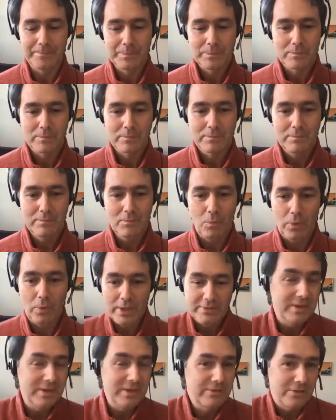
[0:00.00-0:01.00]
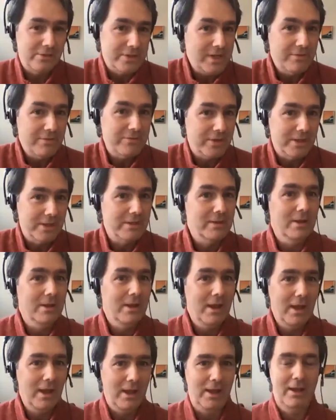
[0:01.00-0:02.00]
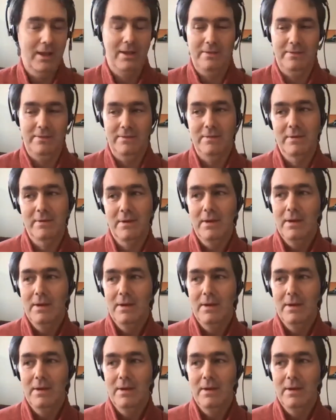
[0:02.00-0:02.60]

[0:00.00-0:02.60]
ways things are different. And